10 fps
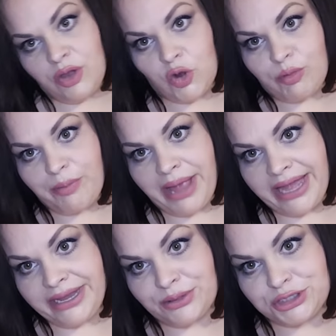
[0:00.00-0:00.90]
No more
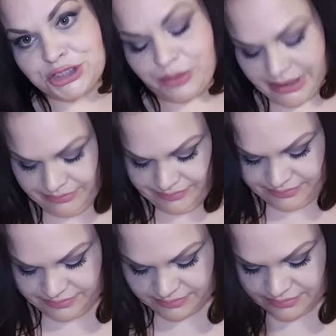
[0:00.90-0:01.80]
pantyhose showing.
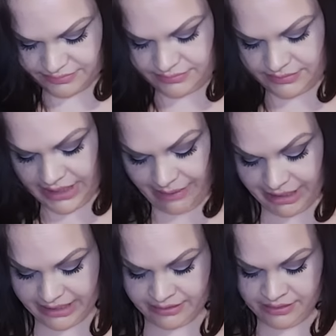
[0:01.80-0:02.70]
I
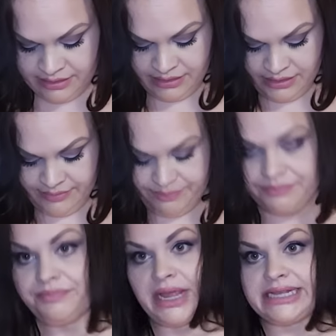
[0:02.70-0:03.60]
mean,
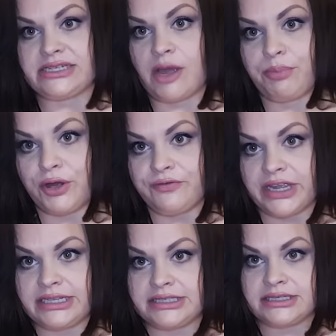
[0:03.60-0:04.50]
it's not
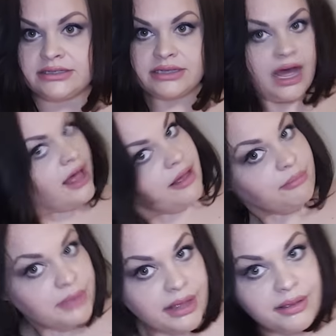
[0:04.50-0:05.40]
perfect,
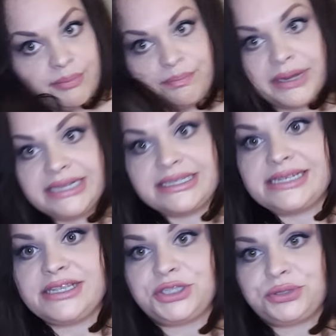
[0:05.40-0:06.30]
um, but it
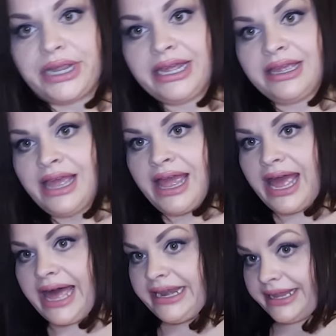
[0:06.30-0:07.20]
does the trick.
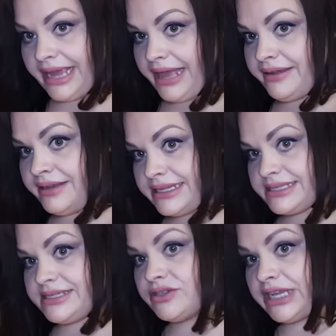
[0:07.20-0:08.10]
And again,
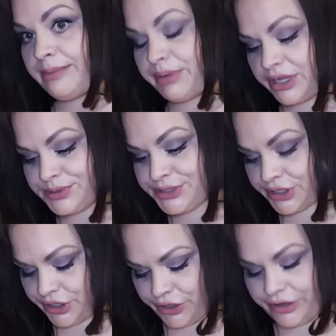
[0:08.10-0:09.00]
it's still keeping you
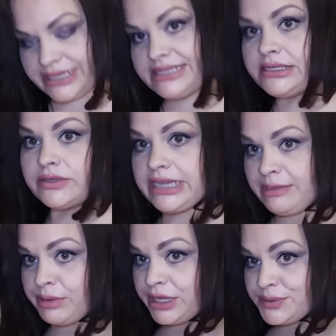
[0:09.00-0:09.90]
secure. It's still
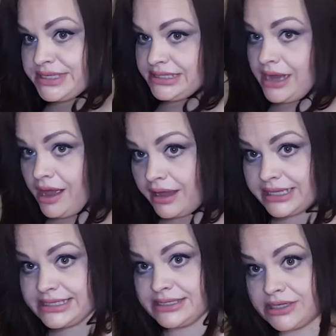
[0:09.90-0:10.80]
keeping you snug.
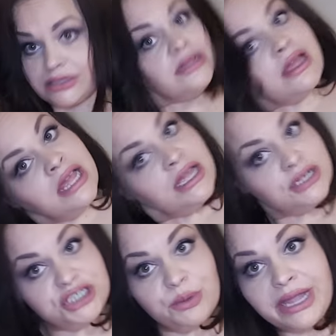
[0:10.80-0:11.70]
It's still
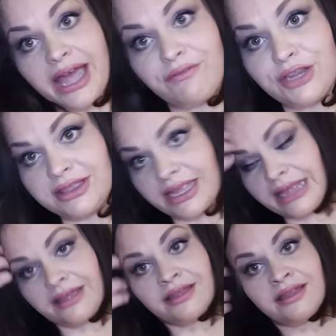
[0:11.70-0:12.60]
doing
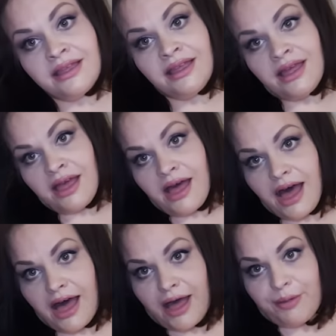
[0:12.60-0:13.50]
everything
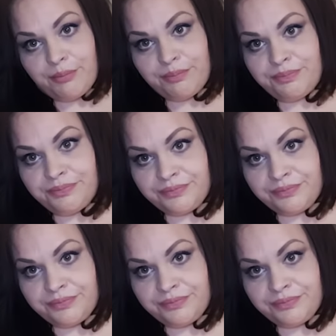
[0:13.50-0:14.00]
um,